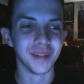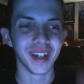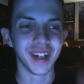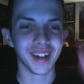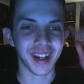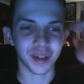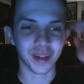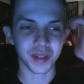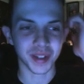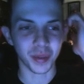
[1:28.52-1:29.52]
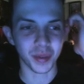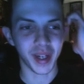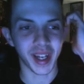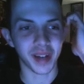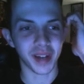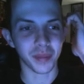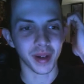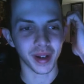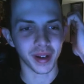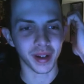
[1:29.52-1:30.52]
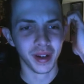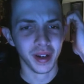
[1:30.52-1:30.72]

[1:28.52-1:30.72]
I had a busy weekend, but